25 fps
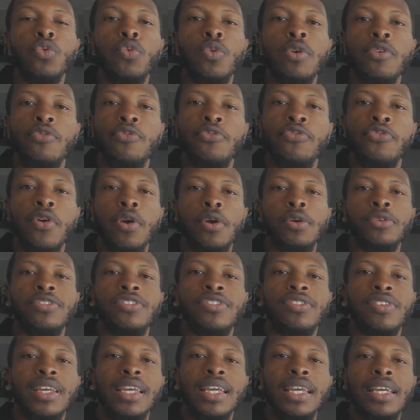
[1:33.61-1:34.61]

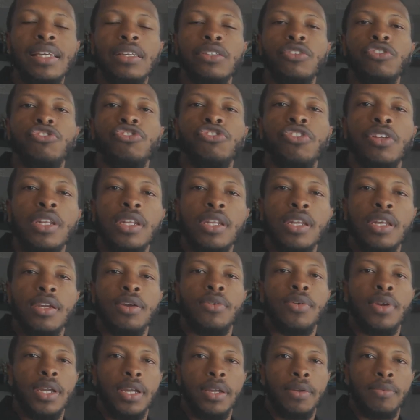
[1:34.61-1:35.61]
reverse
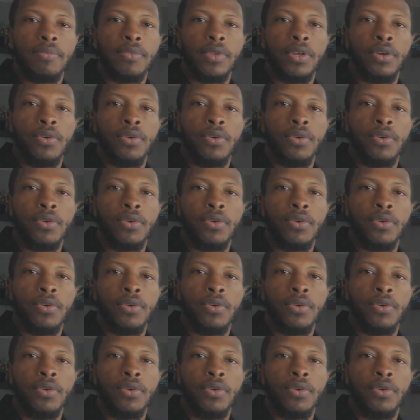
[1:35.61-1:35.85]
engineering.